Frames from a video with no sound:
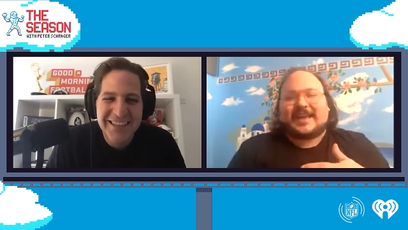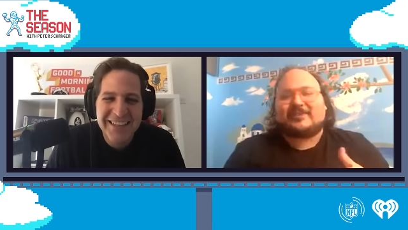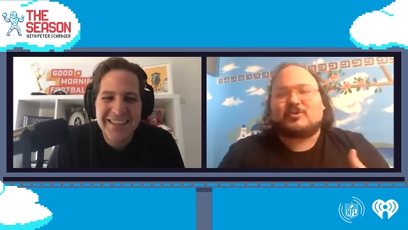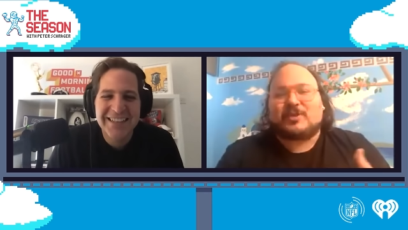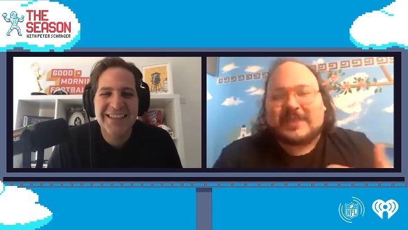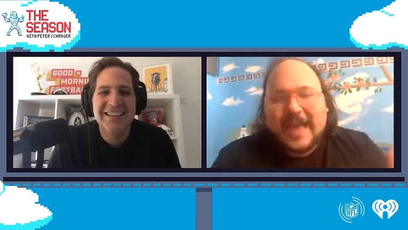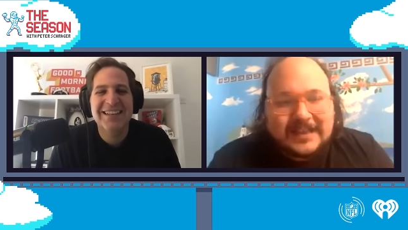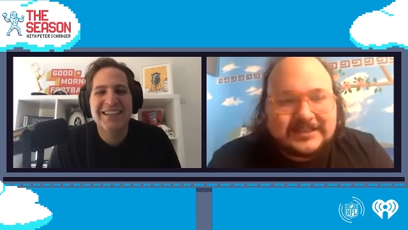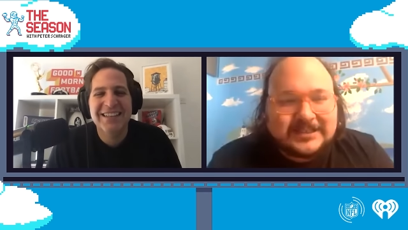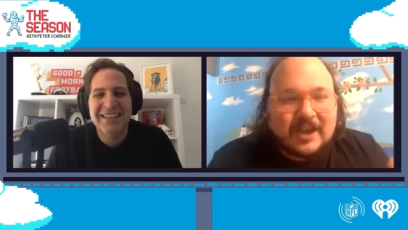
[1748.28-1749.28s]
Speaker 1: I can't do
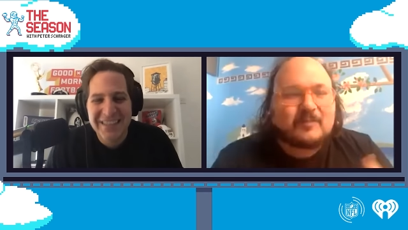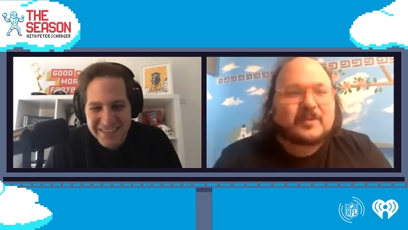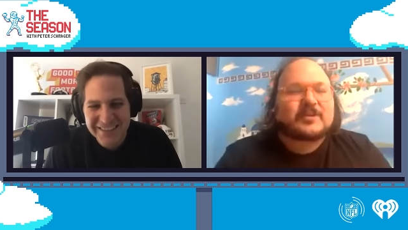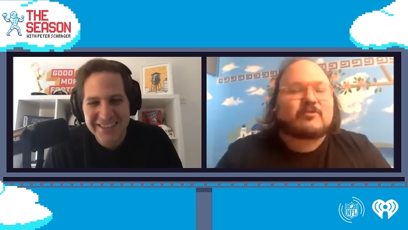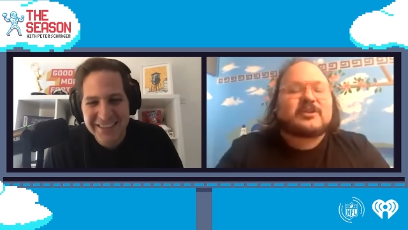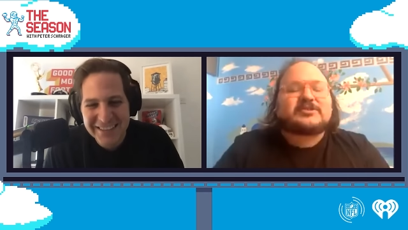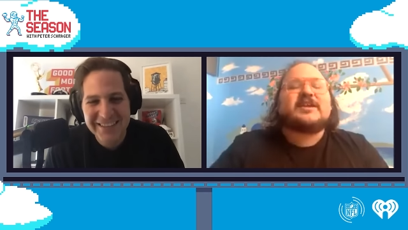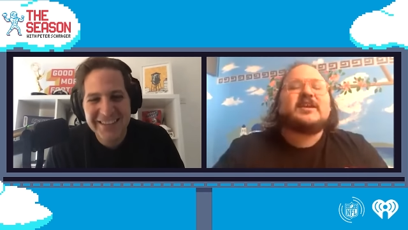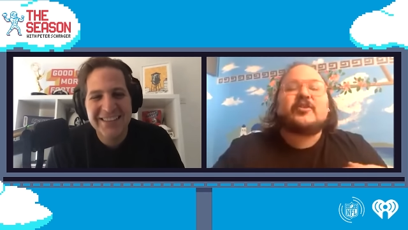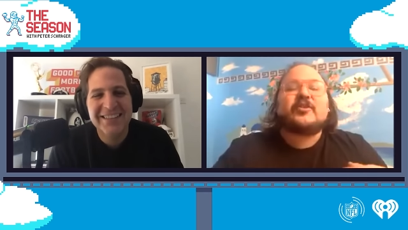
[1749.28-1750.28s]
that stuff, but there is
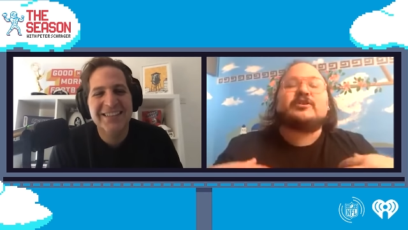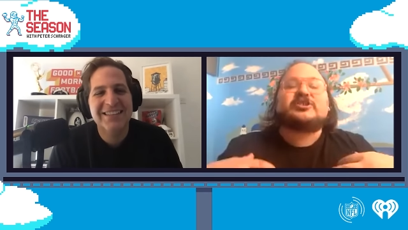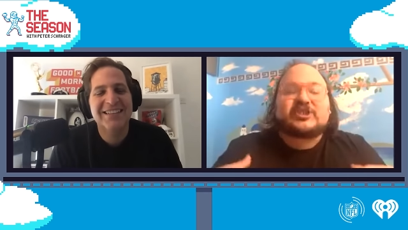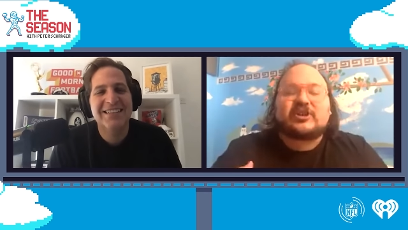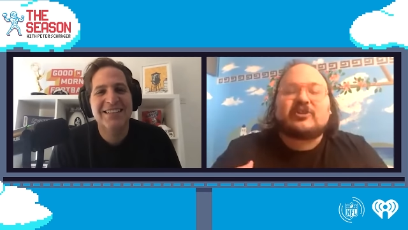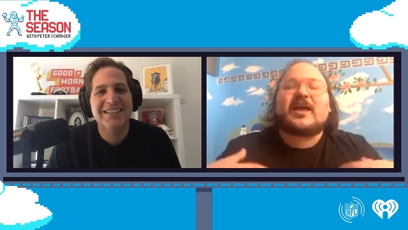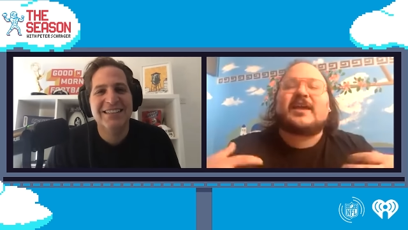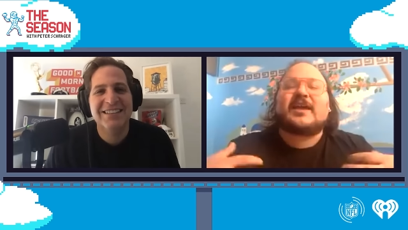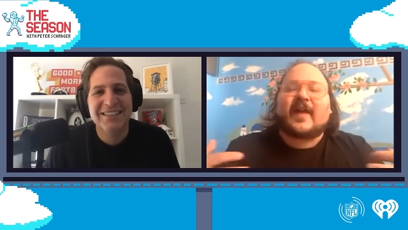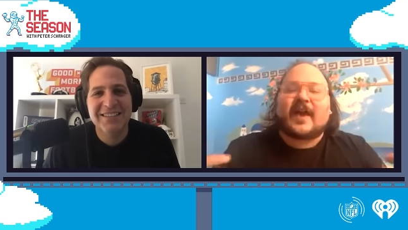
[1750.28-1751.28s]
still
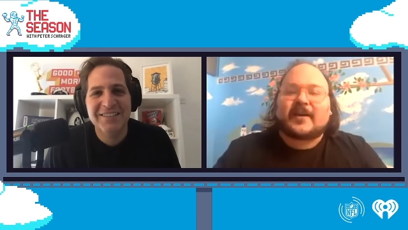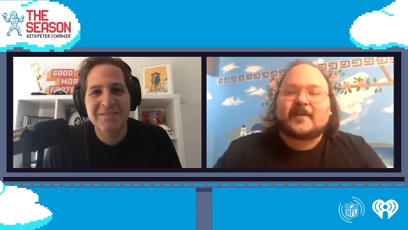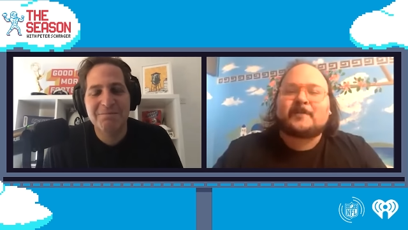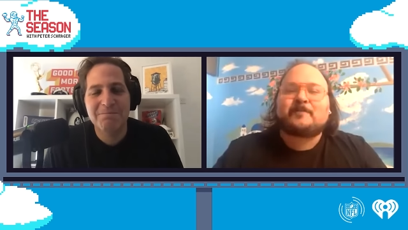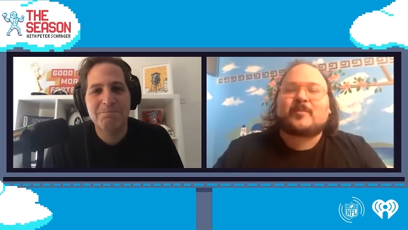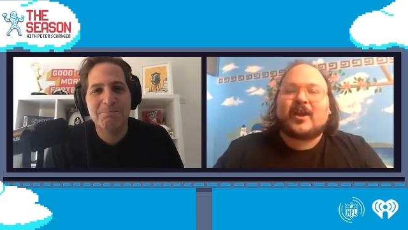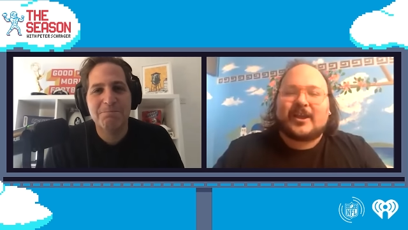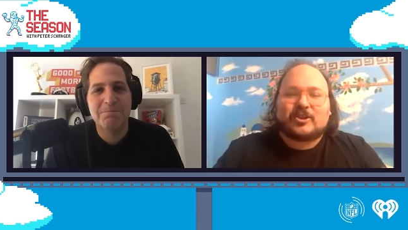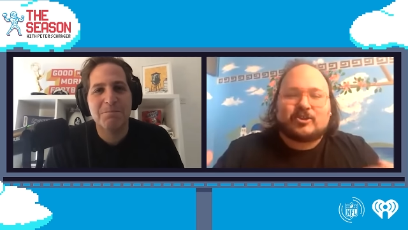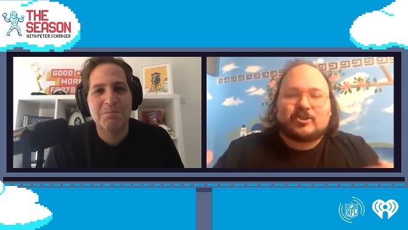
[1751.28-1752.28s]
a like
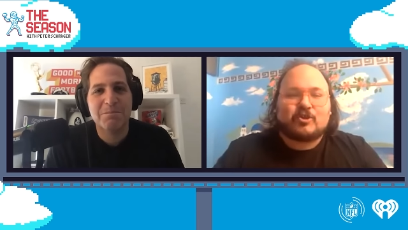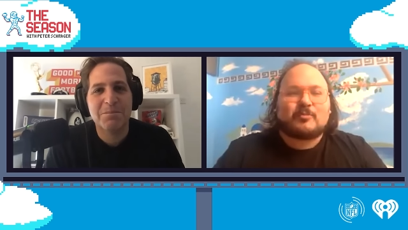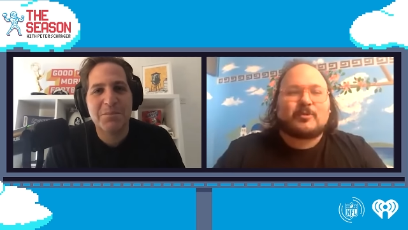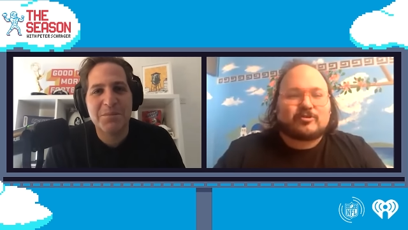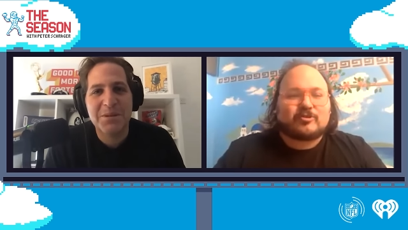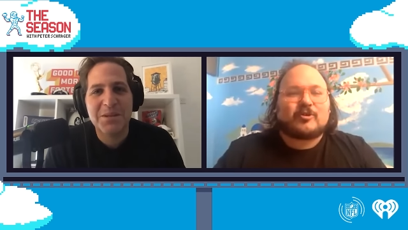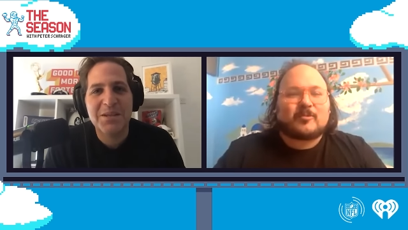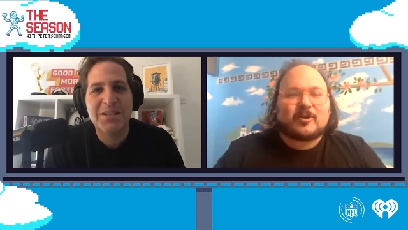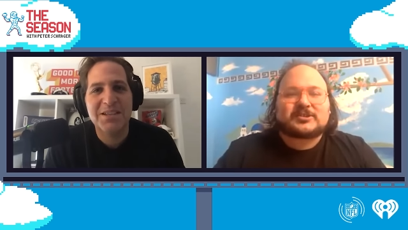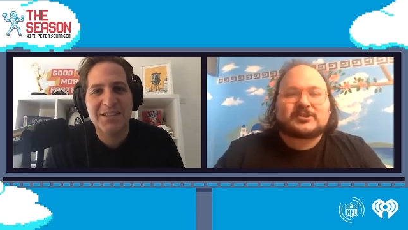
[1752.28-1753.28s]
a humor to him
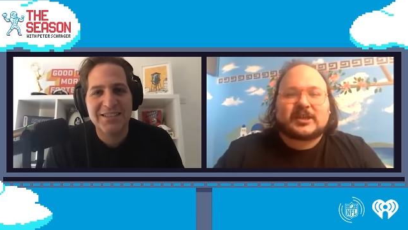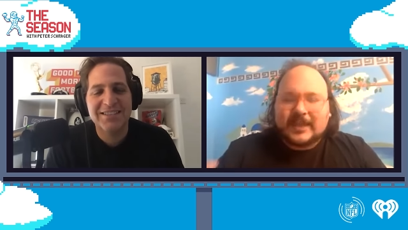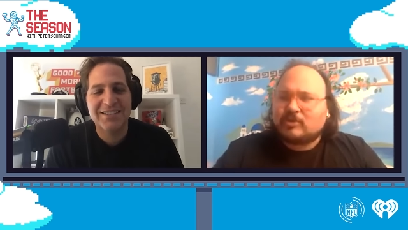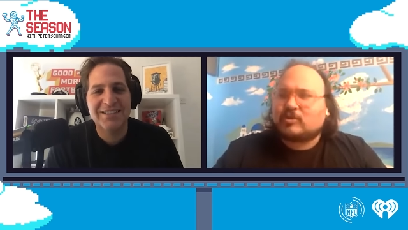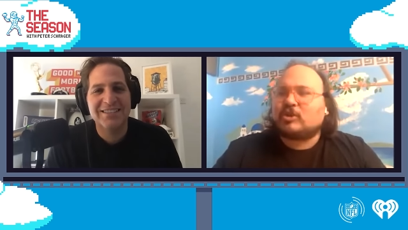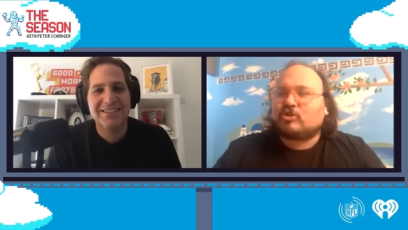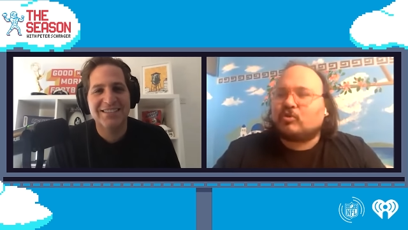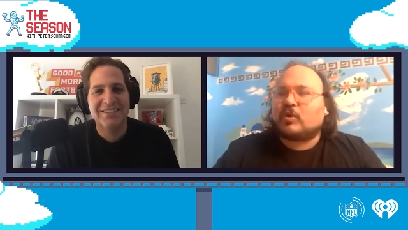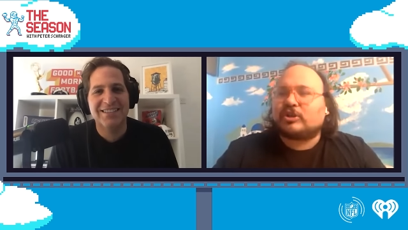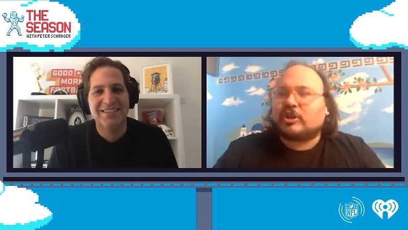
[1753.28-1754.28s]
where it's like, yeah, you can
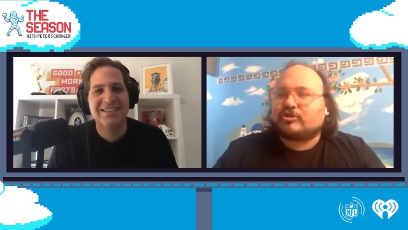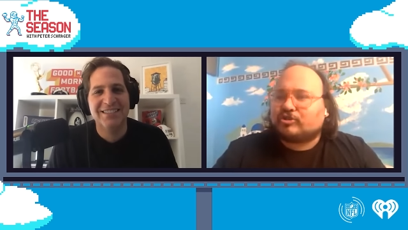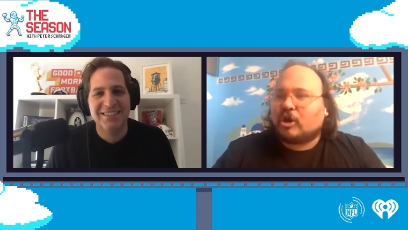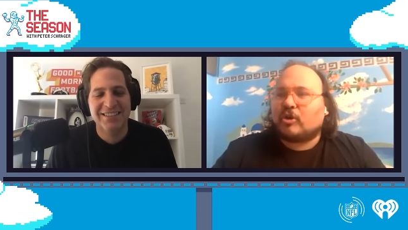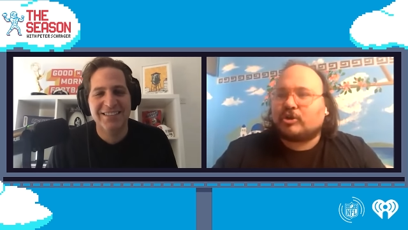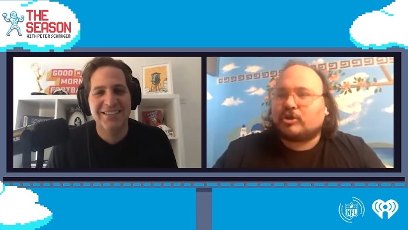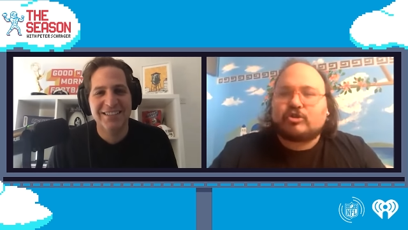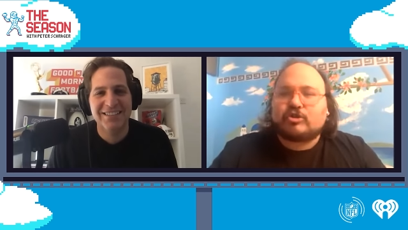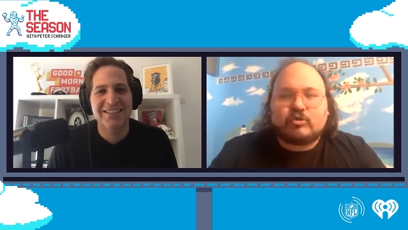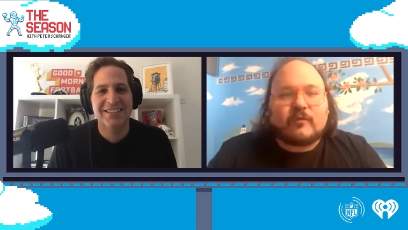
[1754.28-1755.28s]
do a joke, you
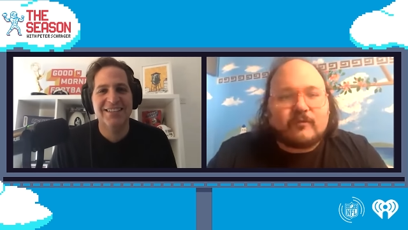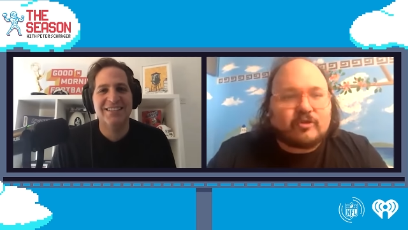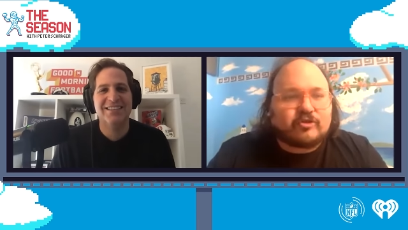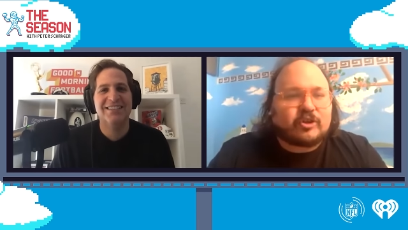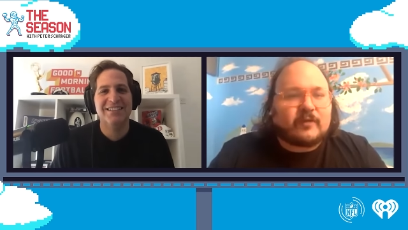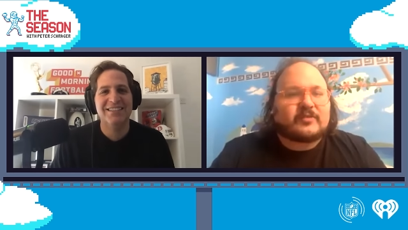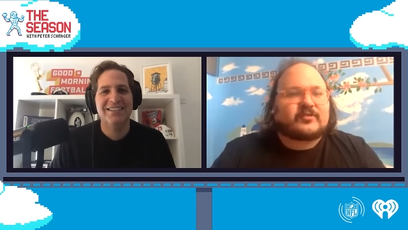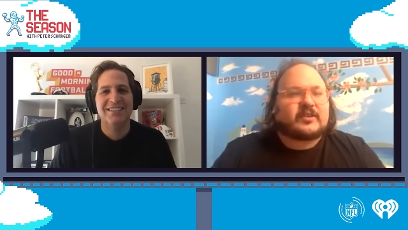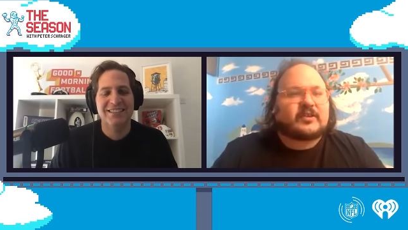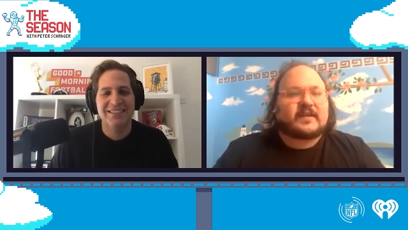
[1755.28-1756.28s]
can do a version of
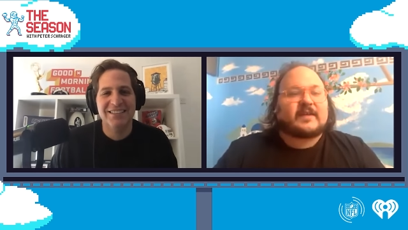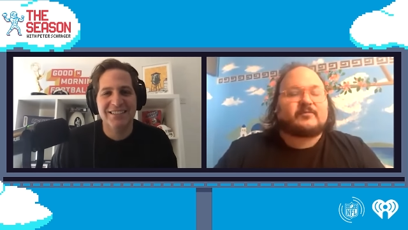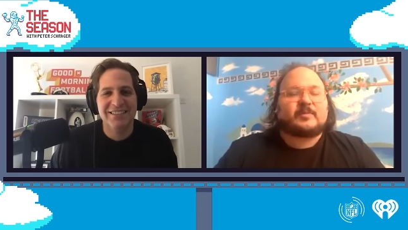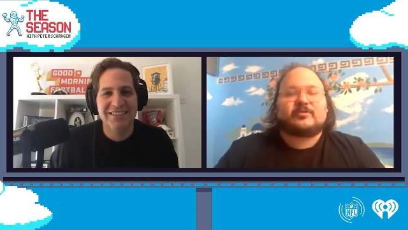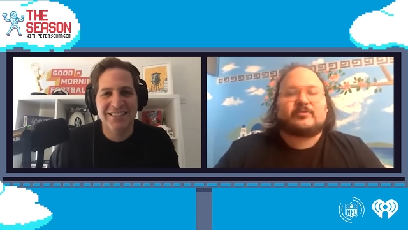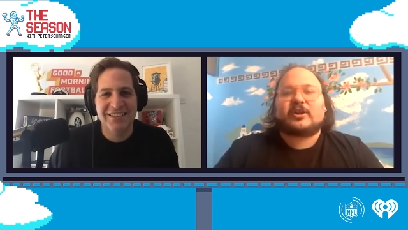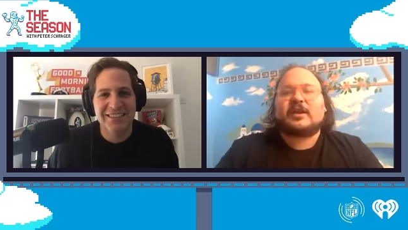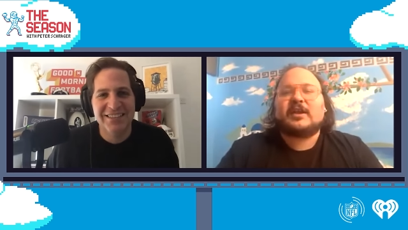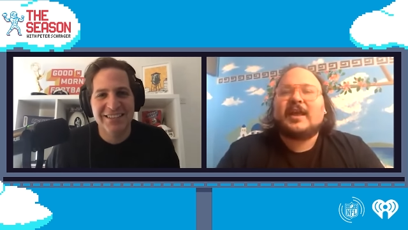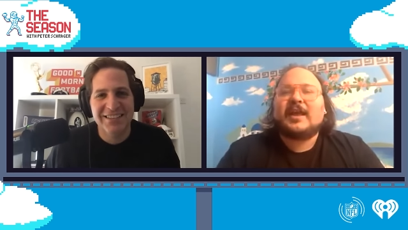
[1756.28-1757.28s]
this that doesn't have to be
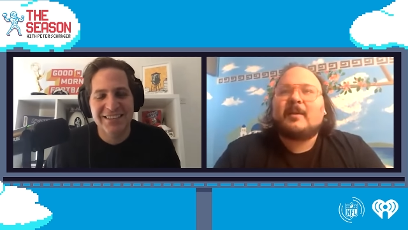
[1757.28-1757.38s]
dirty.